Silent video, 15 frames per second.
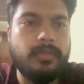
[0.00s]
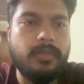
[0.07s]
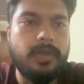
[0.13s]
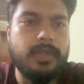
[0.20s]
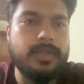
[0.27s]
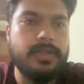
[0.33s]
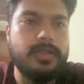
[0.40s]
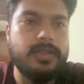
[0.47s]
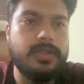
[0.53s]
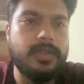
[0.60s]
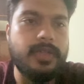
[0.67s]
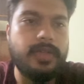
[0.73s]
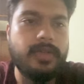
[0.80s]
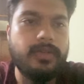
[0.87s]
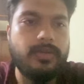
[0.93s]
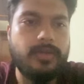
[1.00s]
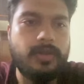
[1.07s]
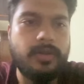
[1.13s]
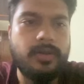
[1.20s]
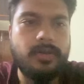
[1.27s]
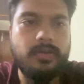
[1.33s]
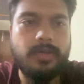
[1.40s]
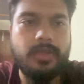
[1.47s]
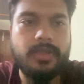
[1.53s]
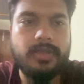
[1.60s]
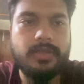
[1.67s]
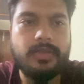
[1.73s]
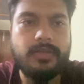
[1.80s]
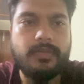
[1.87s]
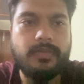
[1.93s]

Let's just try to not do this.